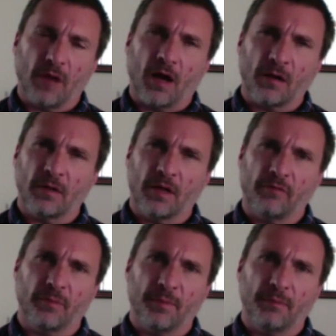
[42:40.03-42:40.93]
honor enough
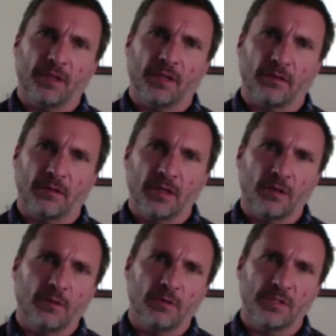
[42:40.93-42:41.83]
with people that are
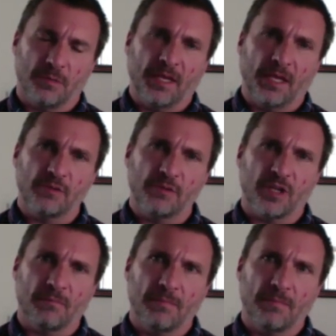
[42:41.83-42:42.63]
new to mediumship.